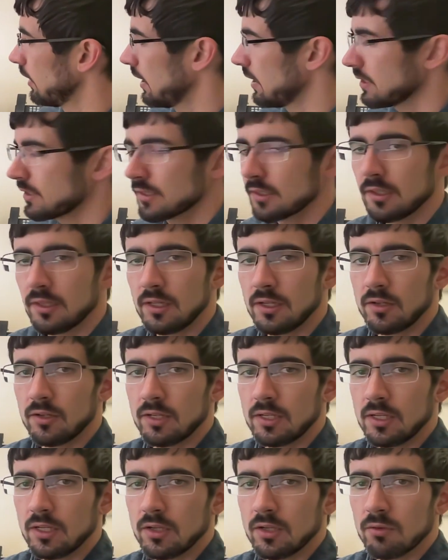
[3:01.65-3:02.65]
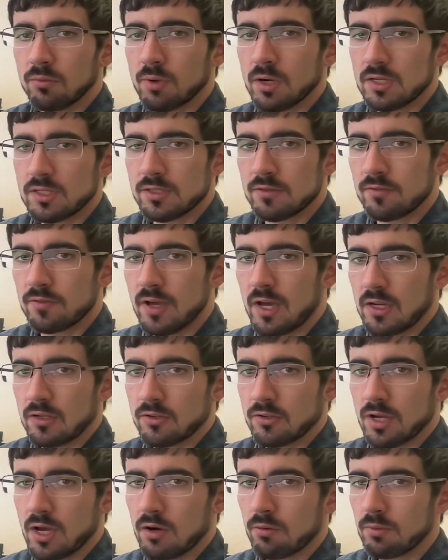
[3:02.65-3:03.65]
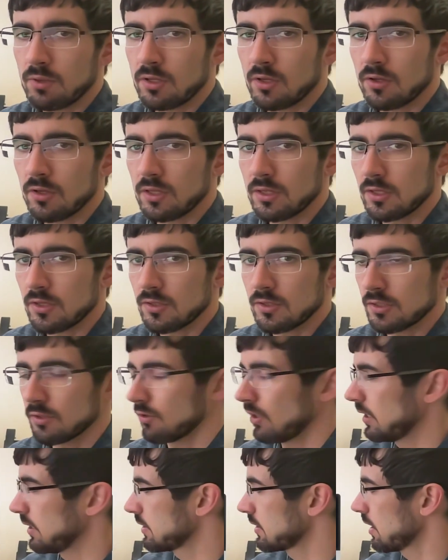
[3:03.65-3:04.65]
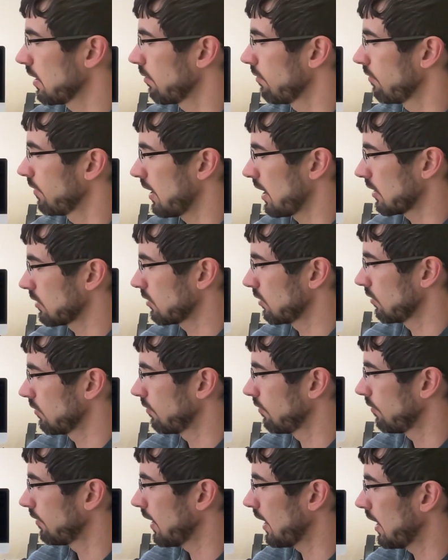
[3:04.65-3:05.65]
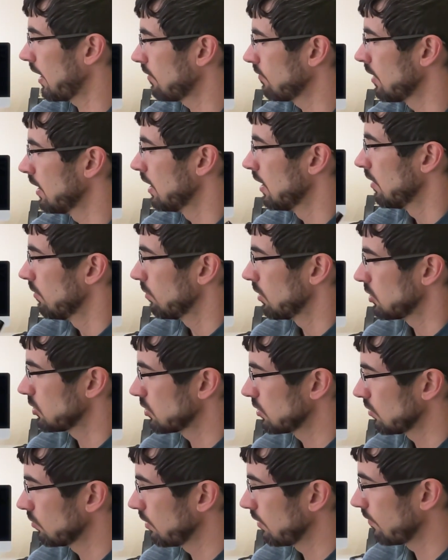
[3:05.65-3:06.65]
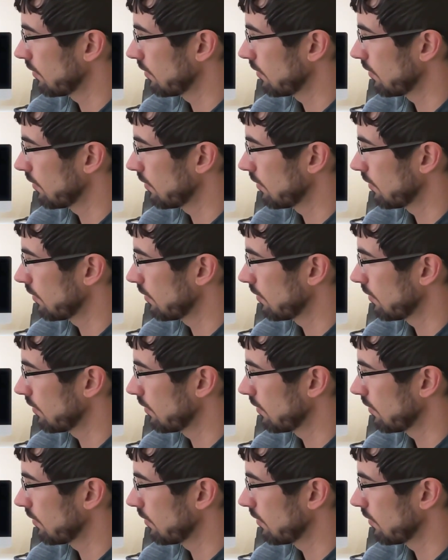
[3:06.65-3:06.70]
less clear here what to factor out. We know that there's a greatest common factor of 5, but should we